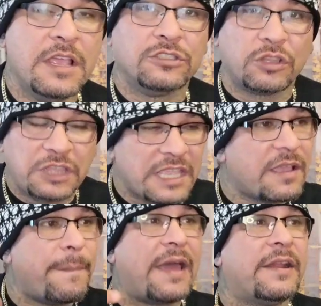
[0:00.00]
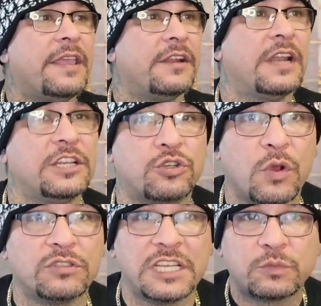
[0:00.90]
So think about it, internet
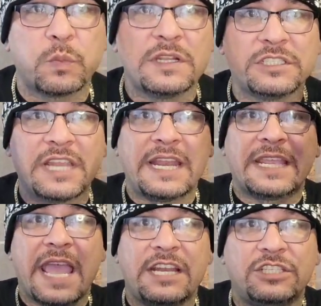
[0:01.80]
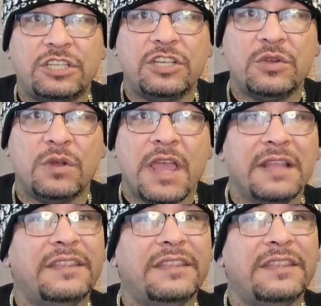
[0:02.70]
trolls. This one's dedicated to you.